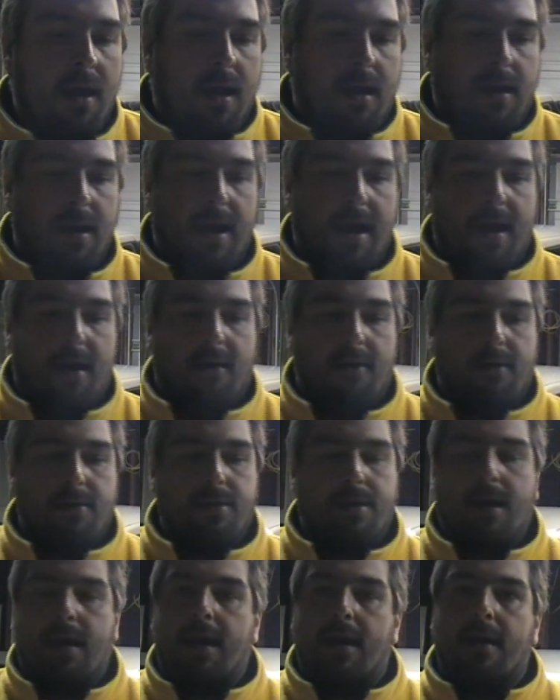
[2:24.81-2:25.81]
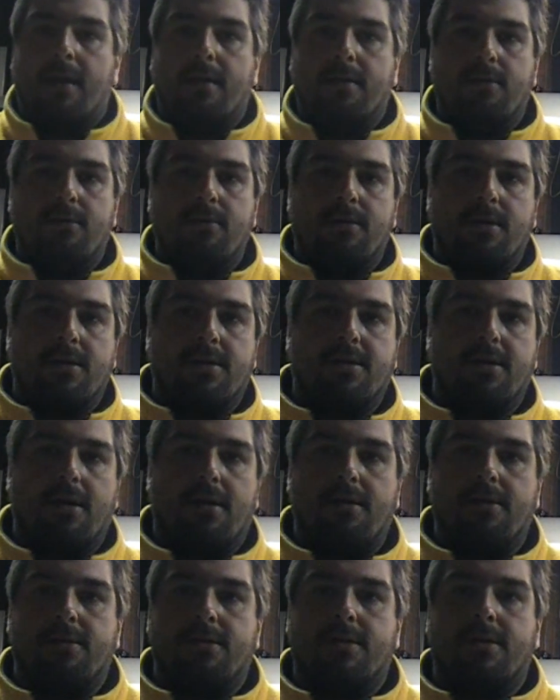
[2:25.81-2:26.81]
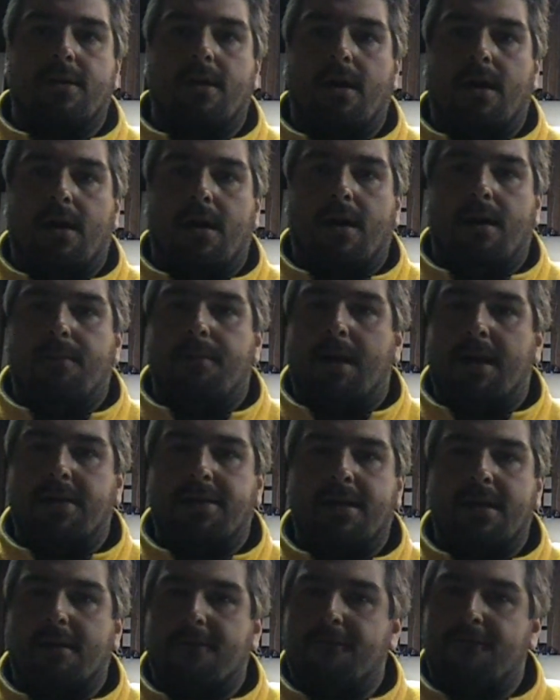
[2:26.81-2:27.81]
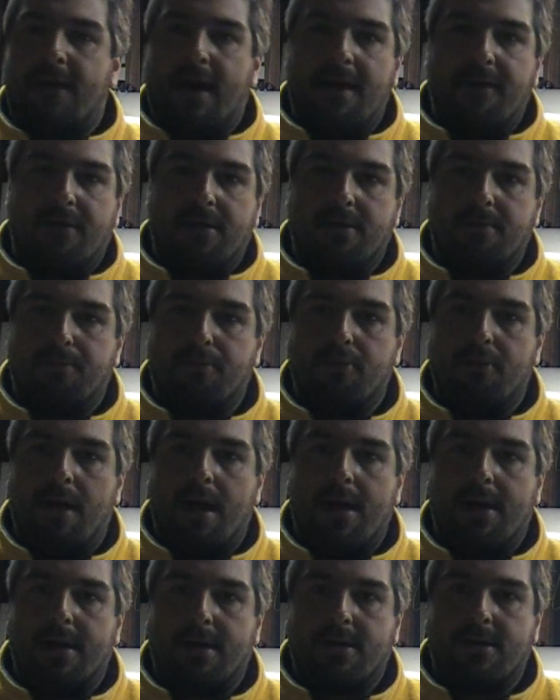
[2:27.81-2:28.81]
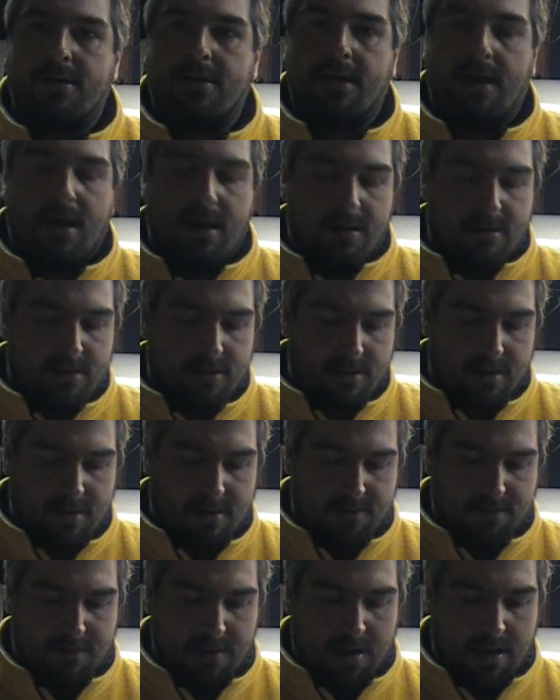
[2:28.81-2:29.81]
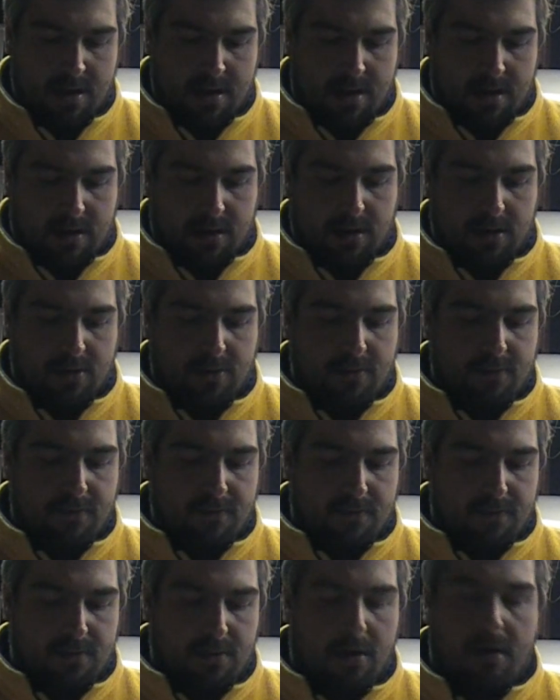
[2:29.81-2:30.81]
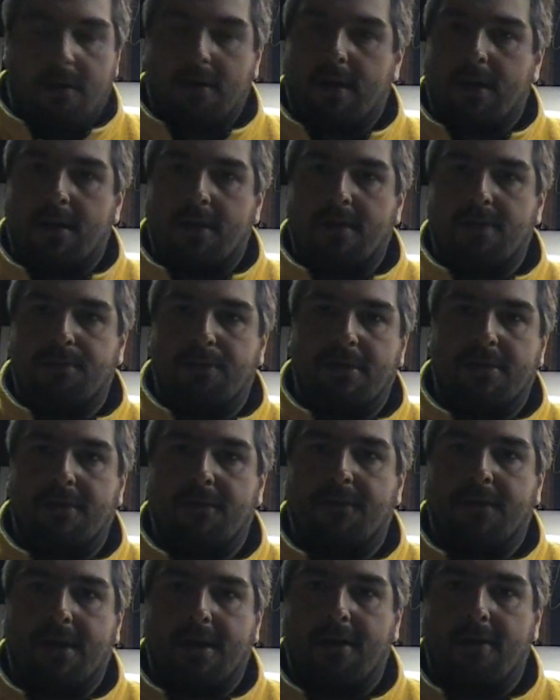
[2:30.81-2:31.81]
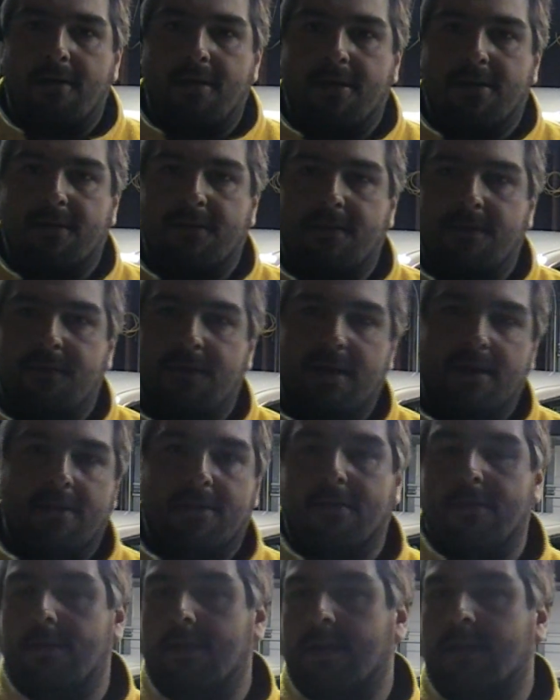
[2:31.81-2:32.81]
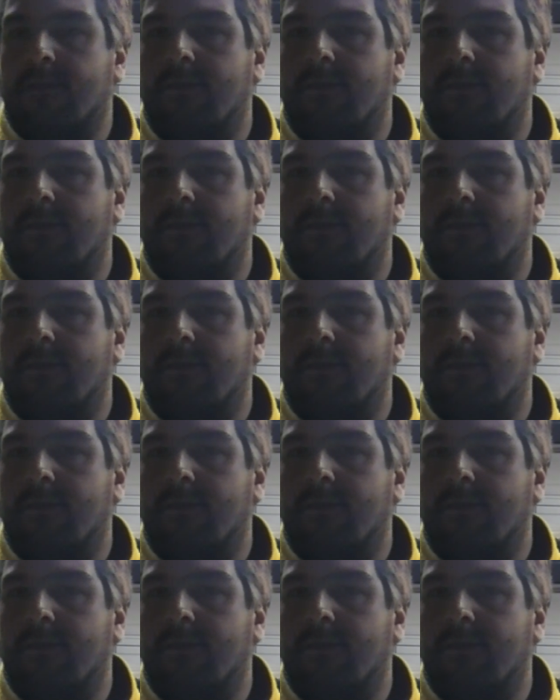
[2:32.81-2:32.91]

Now, Lucas sells I think 5 other products that target specific areas of the vehicle, like